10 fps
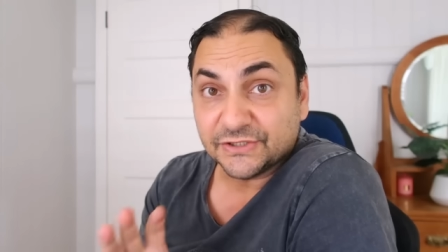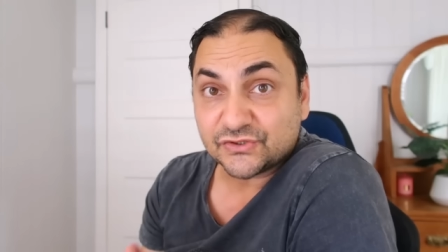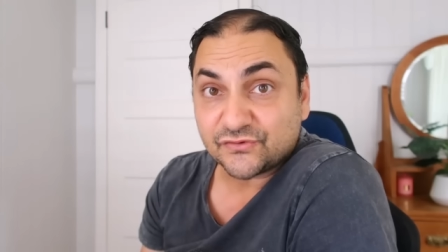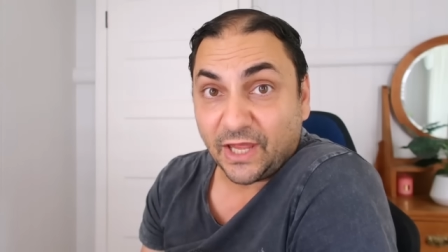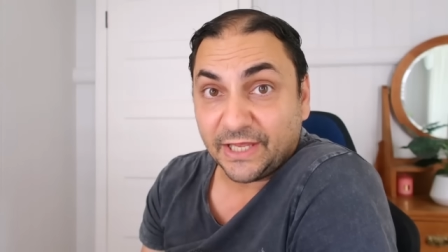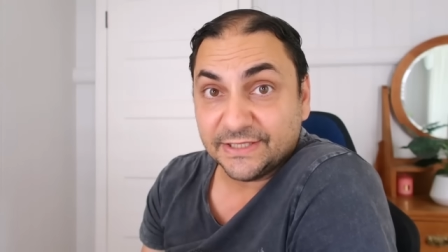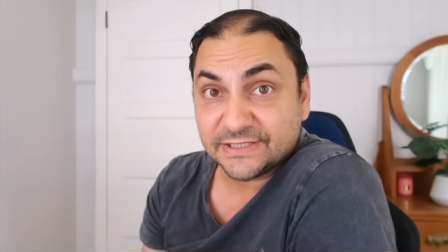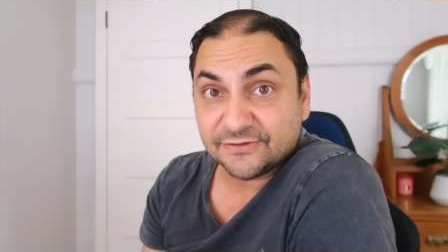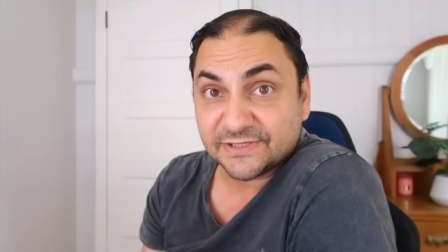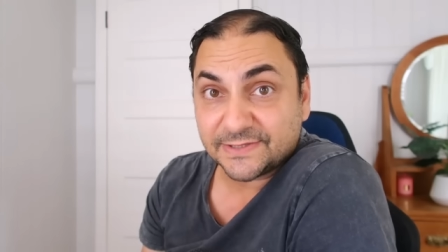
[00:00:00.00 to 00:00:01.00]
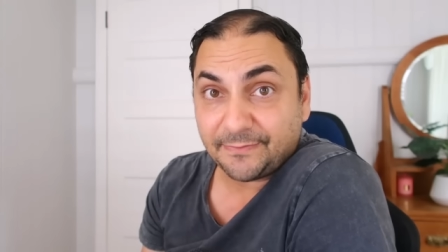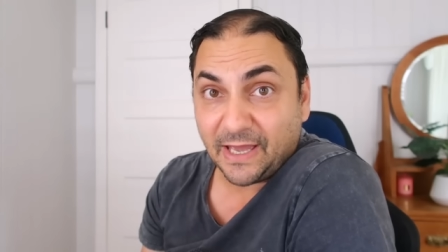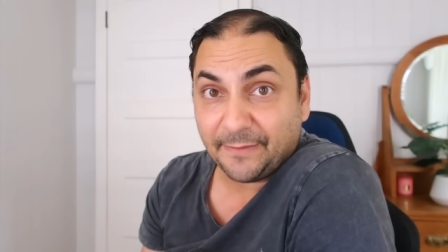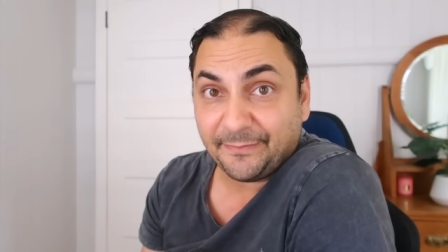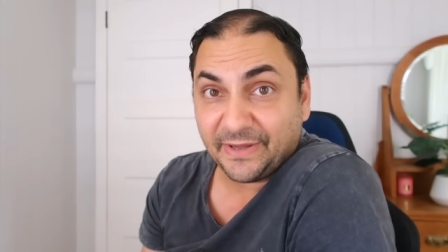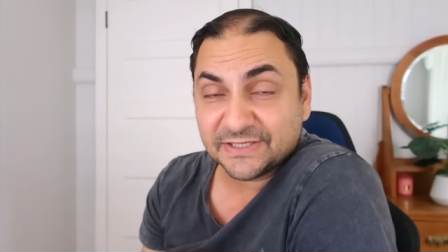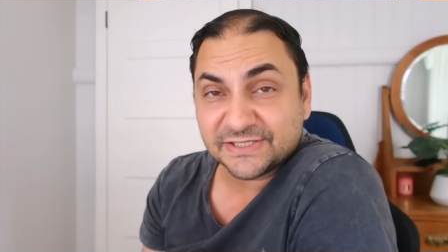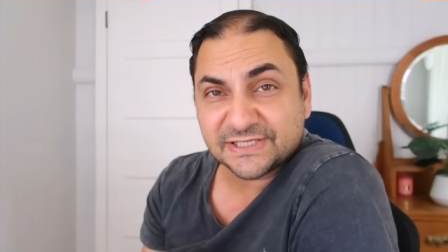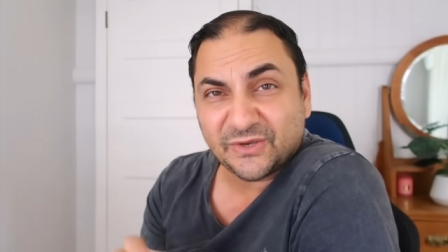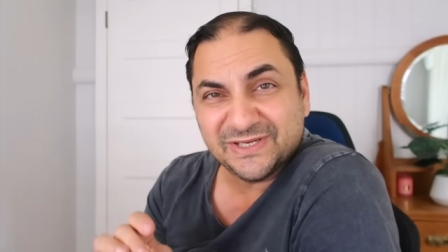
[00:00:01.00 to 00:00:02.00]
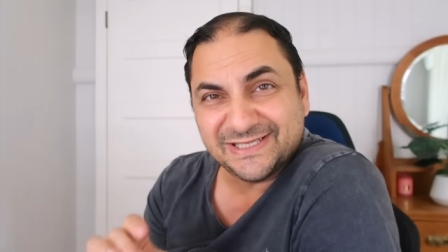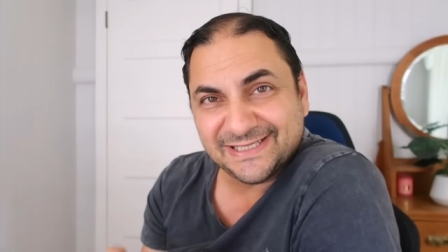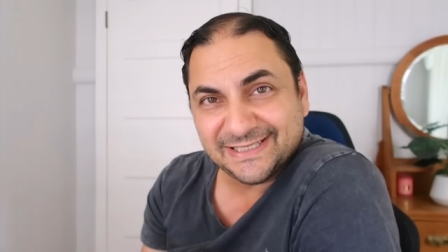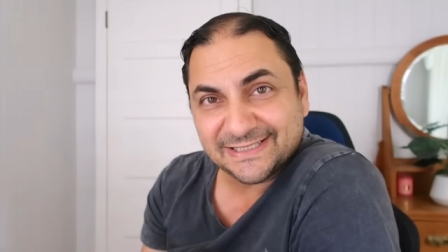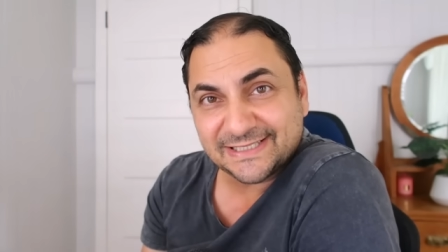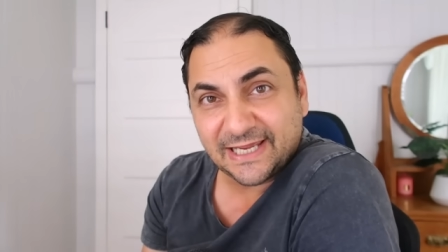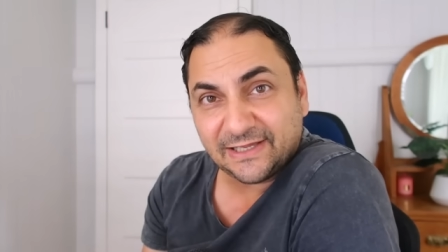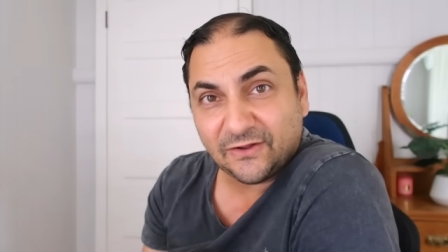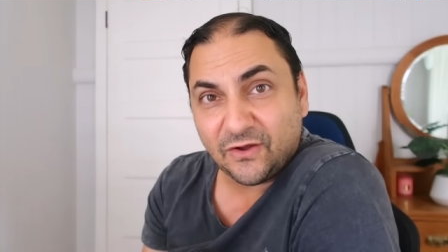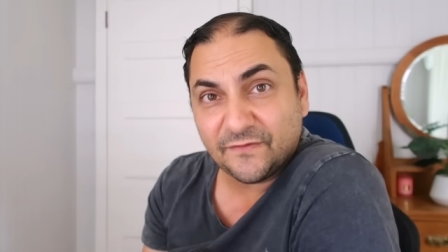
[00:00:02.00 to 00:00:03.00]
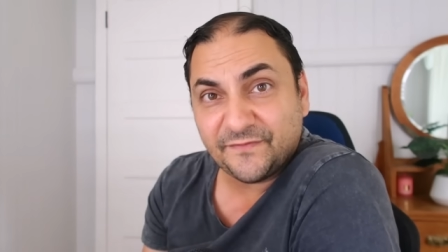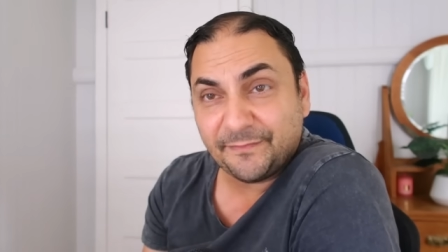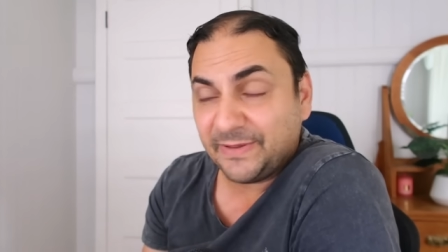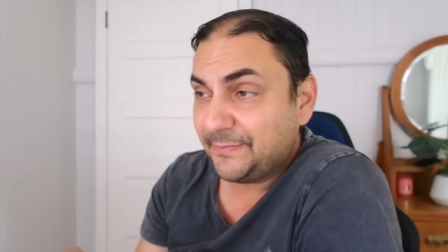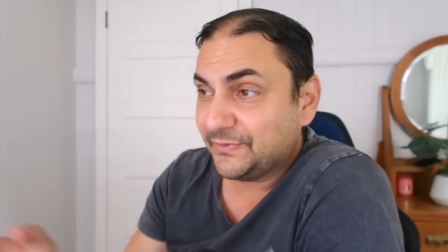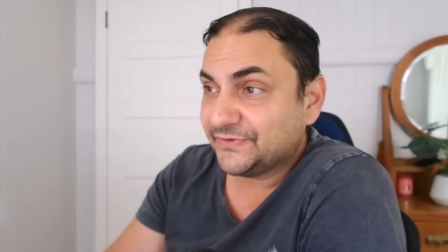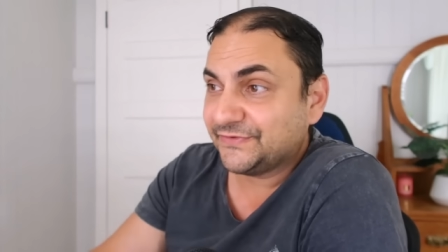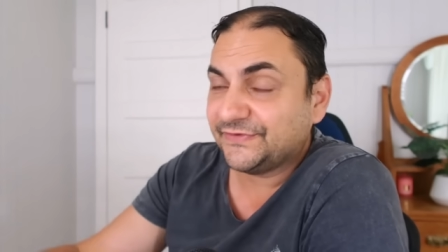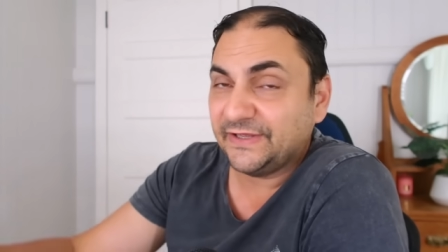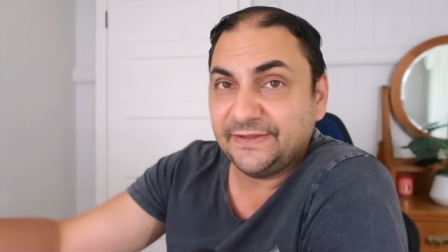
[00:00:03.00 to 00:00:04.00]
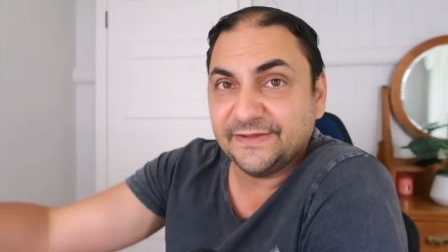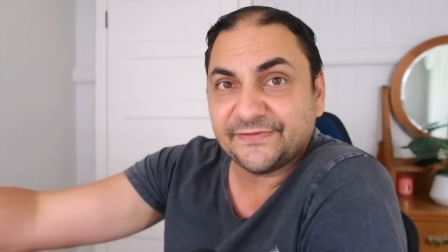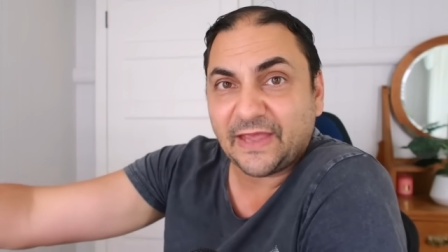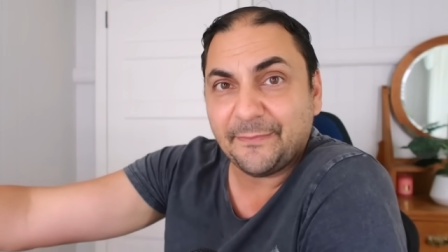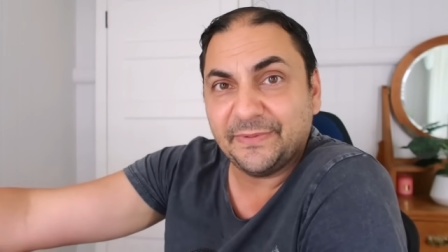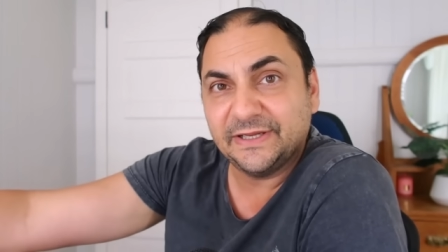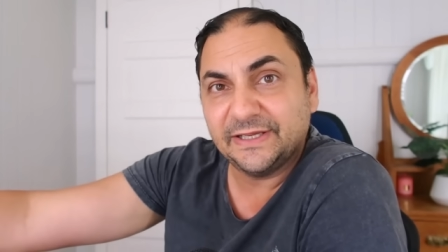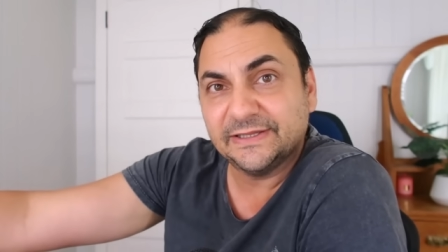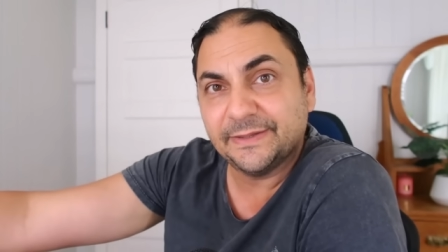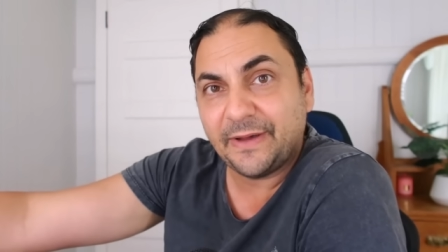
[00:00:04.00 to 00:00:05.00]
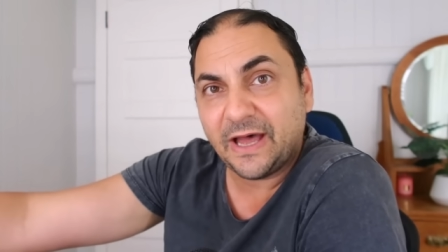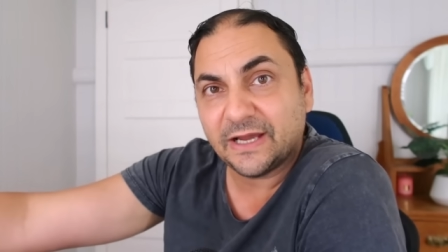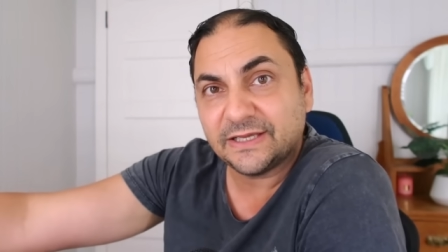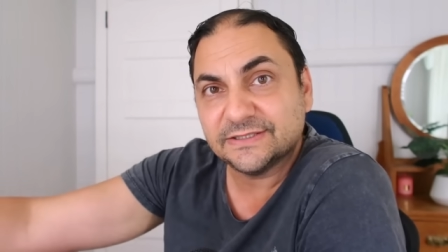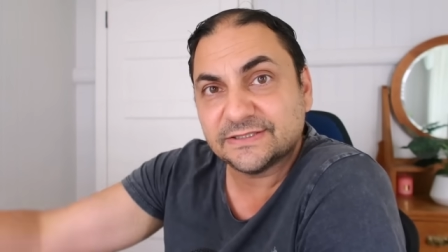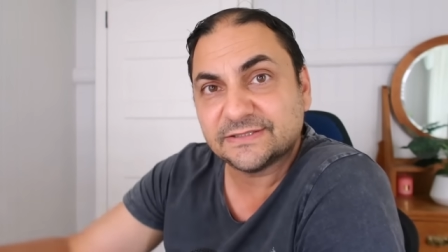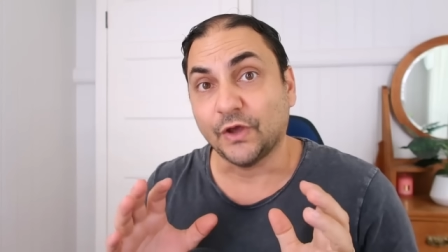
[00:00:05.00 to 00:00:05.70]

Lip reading: Australians are a smart bunch, so it didn't take long for people to see this happening in the markets.